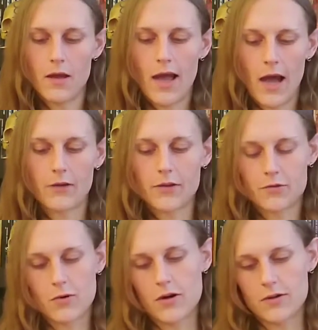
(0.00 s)
How
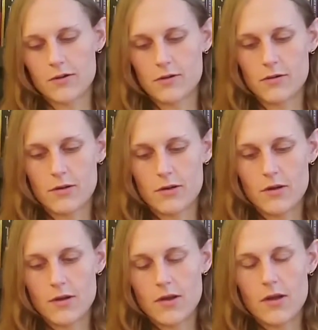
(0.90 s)
this works.
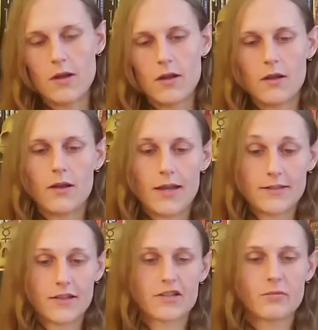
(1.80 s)

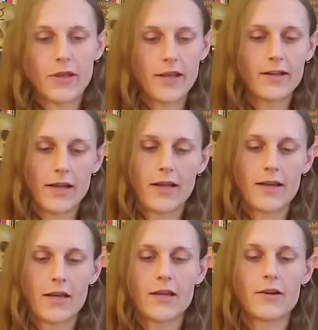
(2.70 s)
It's explained in
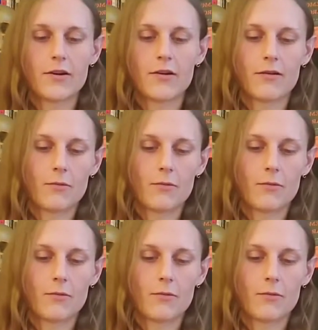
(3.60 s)
here,